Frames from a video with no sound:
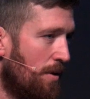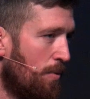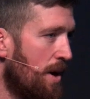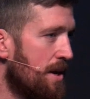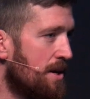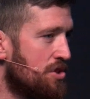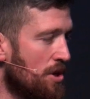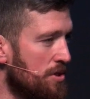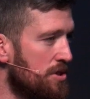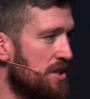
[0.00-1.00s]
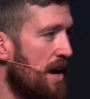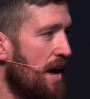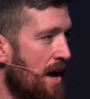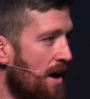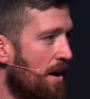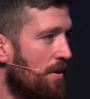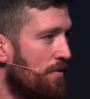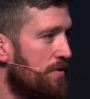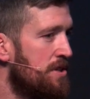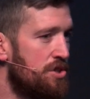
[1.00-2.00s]
right? Uh, churches that
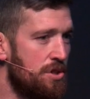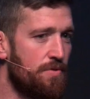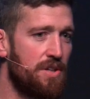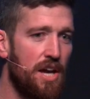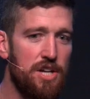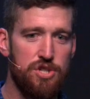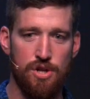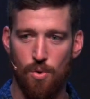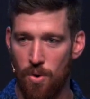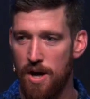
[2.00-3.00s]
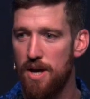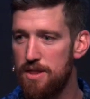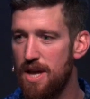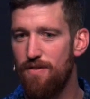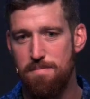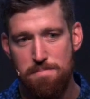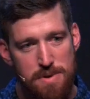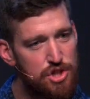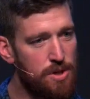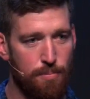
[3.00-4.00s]
have disunification, know why? They have a
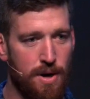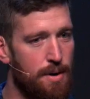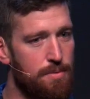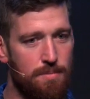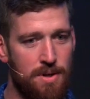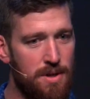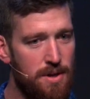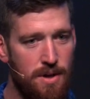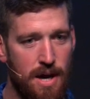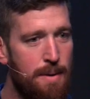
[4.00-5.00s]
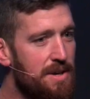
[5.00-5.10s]
mission problem. I'm